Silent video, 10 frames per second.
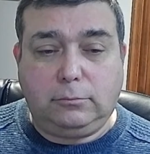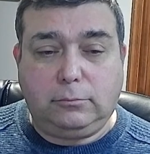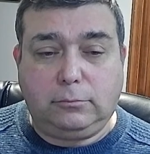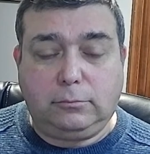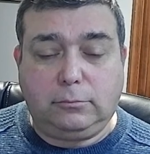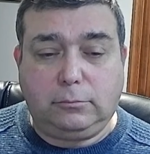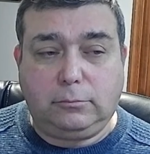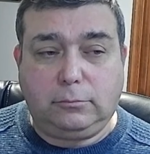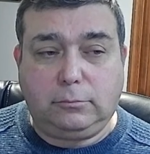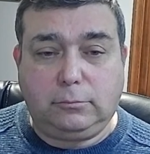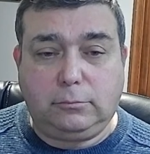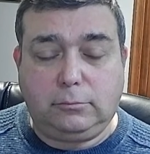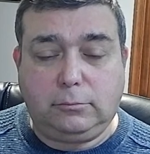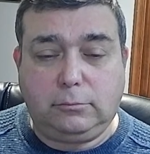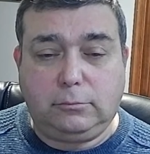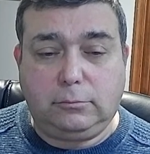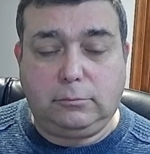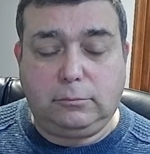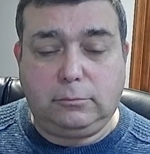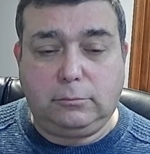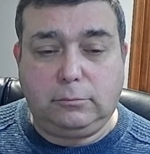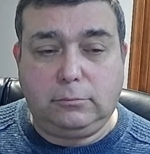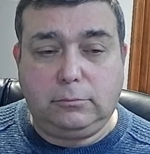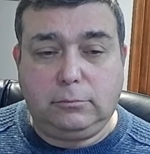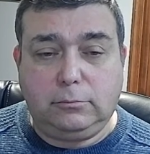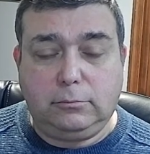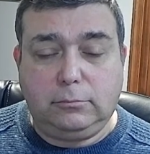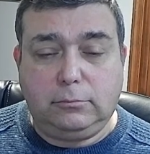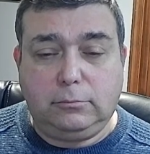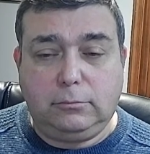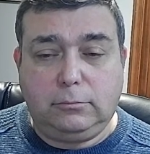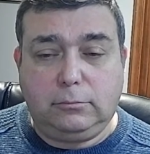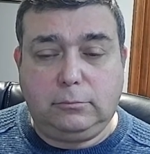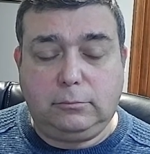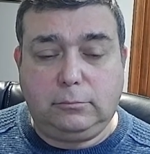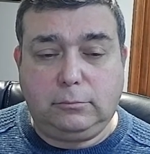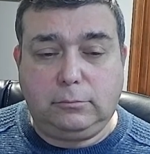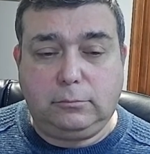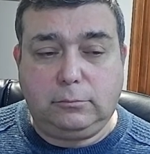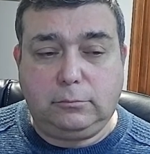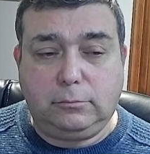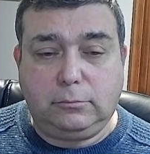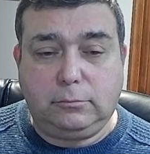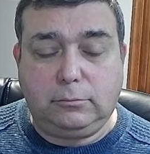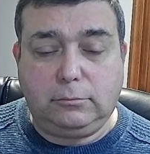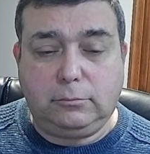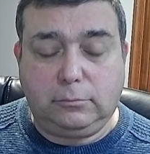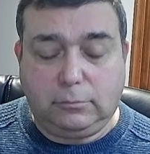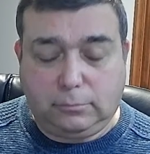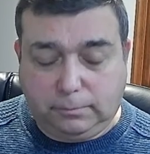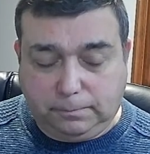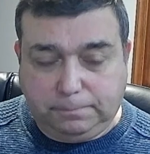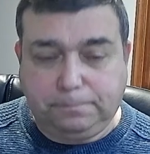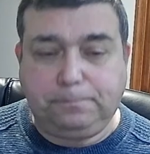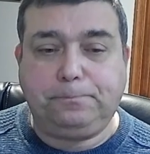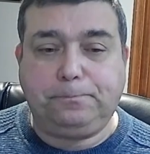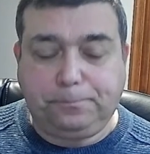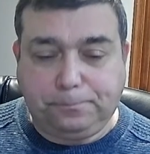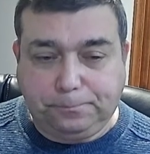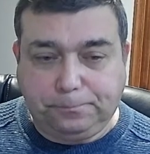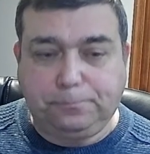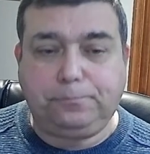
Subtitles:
The person shown says nothing.